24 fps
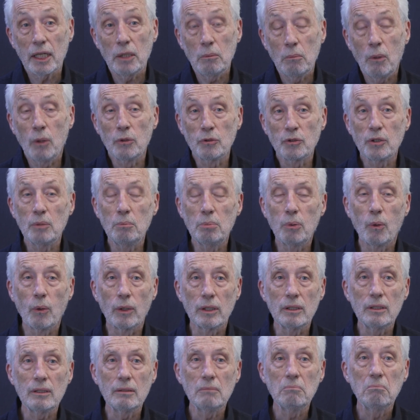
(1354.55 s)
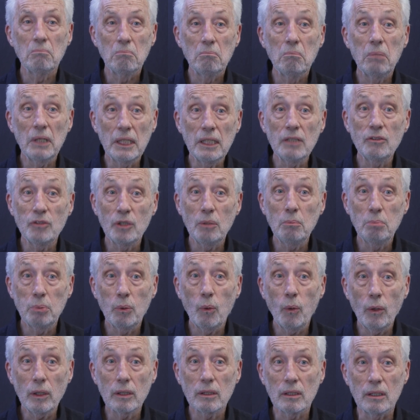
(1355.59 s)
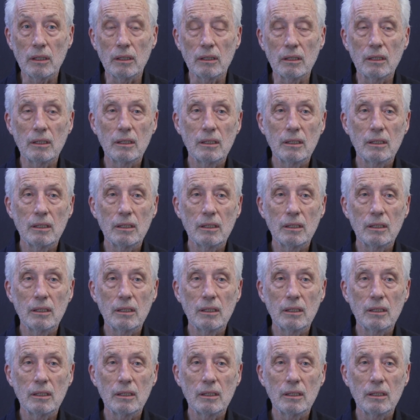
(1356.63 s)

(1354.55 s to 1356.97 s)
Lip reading: most important, but it's important.